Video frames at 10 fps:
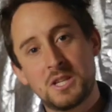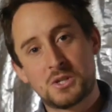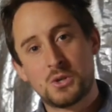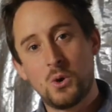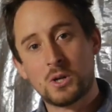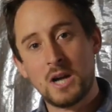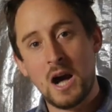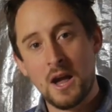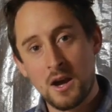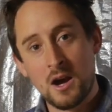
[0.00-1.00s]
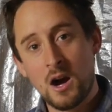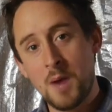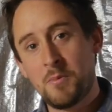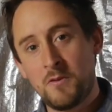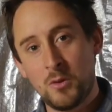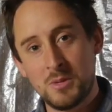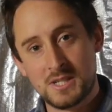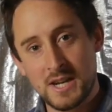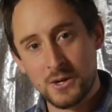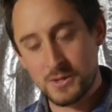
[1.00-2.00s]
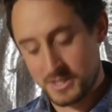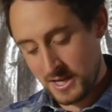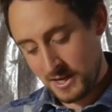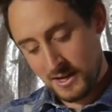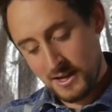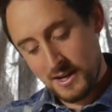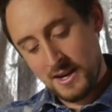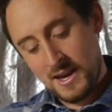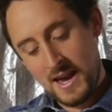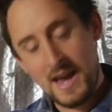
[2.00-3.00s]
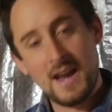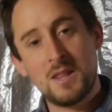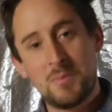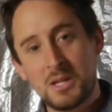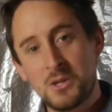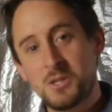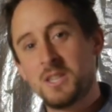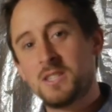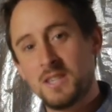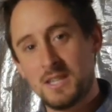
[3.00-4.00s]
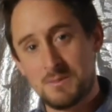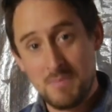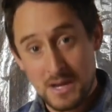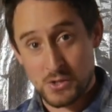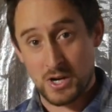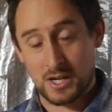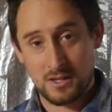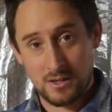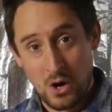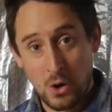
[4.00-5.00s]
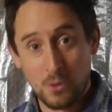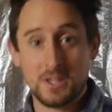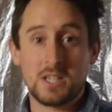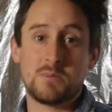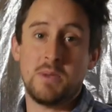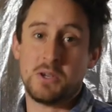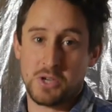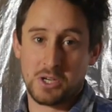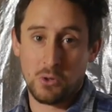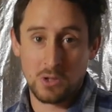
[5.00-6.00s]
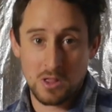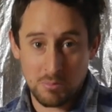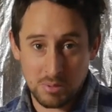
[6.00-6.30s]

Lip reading: this Torquata high-performance dado set. And the big news is, it's metric. The whole thing is metric. All of the